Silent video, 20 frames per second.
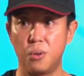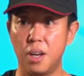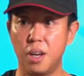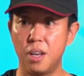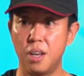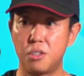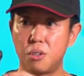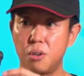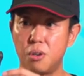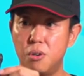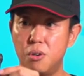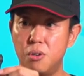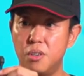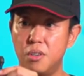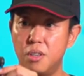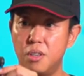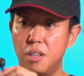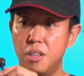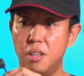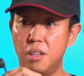Okay,
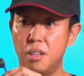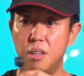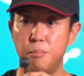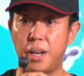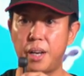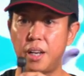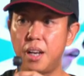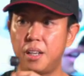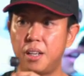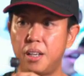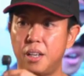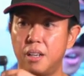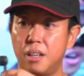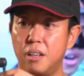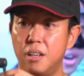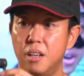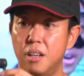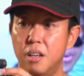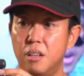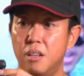so
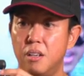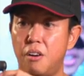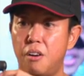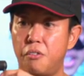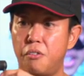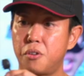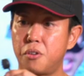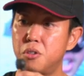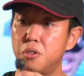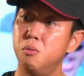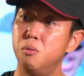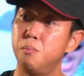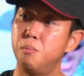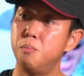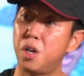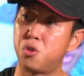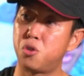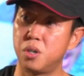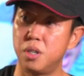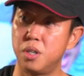magnetic. Of course, do
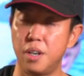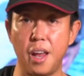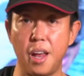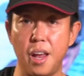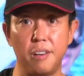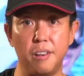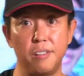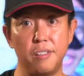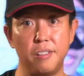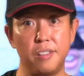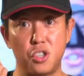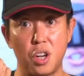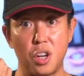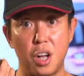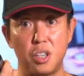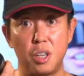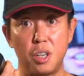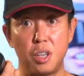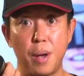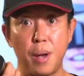make sure that the
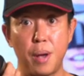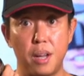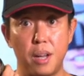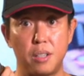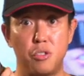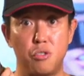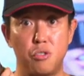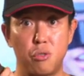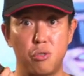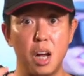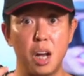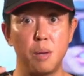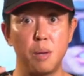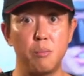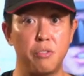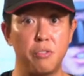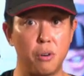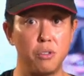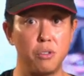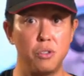charging pads are dry
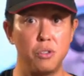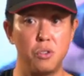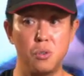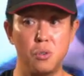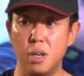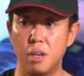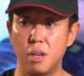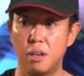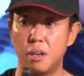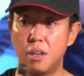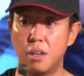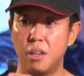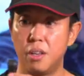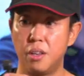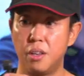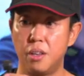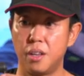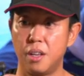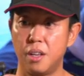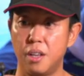before you do it.
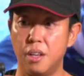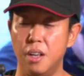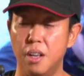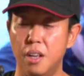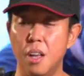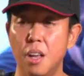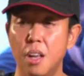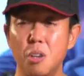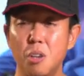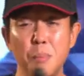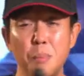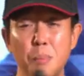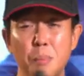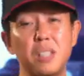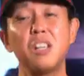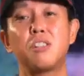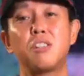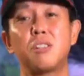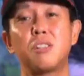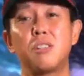So
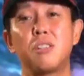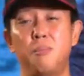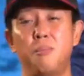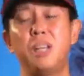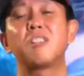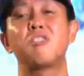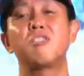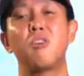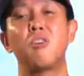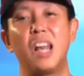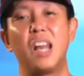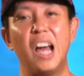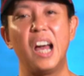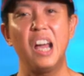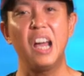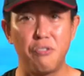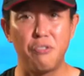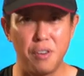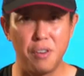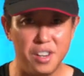it makes your
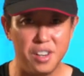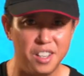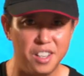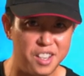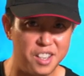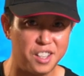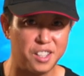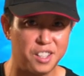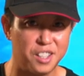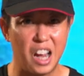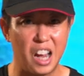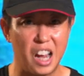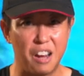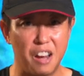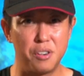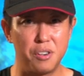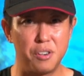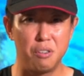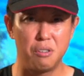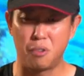life very easy as a
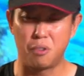diver.